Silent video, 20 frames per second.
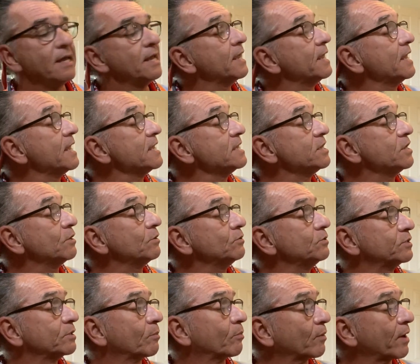He used
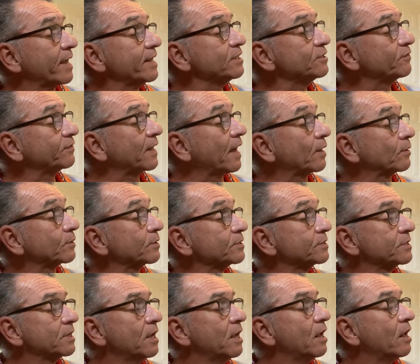the brightest flowers,